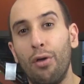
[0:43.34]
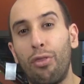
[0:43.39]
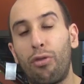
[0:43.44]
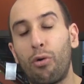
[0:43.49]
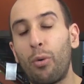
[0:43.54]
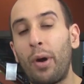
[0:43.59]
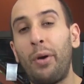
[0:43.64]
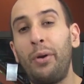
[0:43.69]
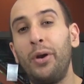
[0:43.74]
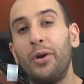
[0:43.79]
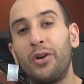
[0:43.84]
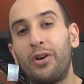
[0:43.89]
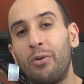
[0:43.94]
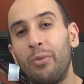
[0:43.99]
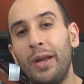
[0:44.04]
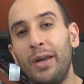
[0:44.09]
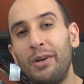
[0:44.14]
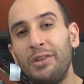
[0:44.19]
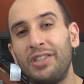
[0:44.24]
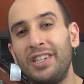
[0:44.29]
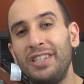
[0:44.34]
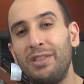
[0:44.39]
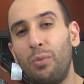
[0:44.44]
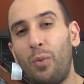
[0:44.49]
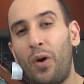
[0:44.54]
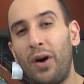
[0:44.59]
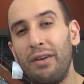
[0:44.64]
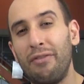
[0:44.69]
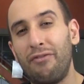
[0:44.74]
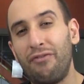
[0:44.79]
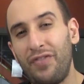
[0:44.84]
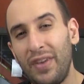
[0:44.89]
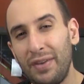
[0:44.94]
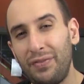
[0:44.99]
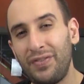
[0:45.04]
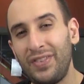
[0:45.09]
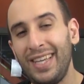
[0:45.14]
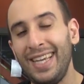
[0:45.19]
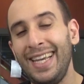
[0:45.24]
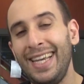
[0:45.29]
Throughout her career, she's won
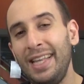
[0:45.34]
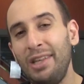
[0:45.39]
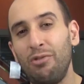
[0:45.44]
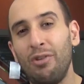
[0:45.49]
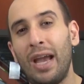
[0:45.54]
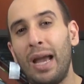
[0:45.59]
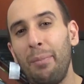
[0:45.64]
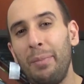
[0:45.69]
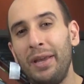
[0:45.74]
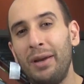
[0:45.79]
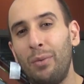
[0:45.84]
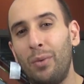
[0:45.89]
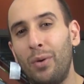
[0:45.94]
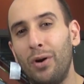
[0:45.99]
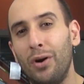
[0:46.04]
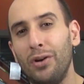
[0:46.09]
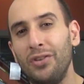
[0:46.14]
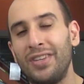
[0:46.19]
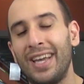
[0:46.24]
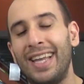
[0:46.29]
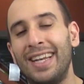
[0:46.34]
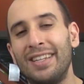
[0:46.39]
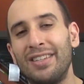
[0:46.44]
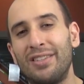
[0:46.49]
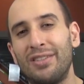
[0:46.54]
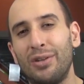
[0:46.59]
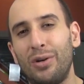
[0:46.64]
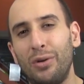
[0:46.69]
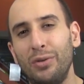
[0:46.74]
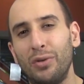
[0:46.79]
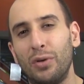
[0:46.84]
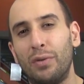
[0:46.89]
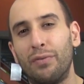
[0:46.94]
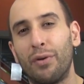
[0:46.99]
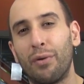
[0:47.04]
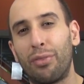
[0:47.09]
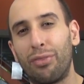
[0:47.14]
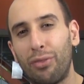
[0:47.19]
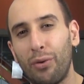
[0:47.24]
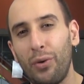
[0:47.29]
15 Grammy Awards and has sold
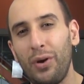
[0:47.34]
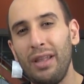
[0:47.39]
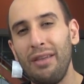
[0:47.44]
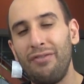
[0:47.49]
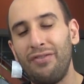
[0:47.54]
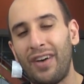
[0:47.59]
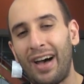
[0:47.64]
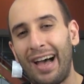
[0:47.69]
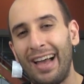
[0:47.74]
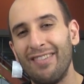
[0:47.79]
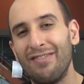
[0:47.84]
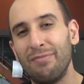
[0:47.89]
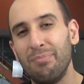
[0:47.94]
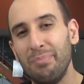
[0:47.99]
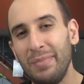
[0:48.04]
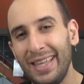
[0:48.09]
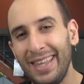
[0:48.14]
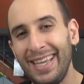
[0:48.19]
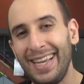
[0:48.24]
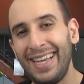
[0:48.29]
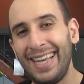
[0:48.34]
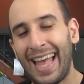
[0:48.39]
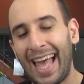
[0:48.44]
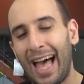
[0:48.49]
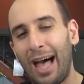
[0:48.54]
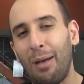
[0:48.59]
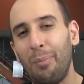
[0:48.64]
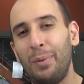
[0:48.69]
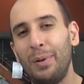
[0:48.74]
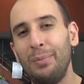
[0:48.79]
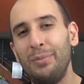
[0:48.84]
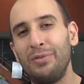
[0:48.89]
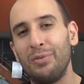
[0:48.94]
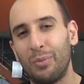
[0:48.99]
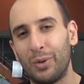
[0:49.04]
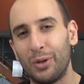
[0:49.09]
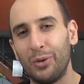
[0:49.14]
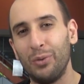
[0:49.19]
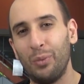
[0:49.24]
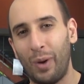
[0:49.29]
over 35 million albums
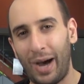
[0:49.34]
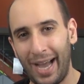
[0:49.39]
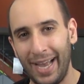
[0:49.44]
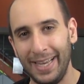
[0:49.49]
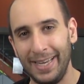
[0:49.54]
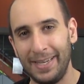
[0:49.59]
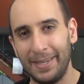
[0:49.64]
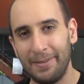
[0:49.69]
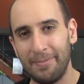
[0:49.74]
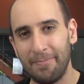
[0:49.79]
worldwide.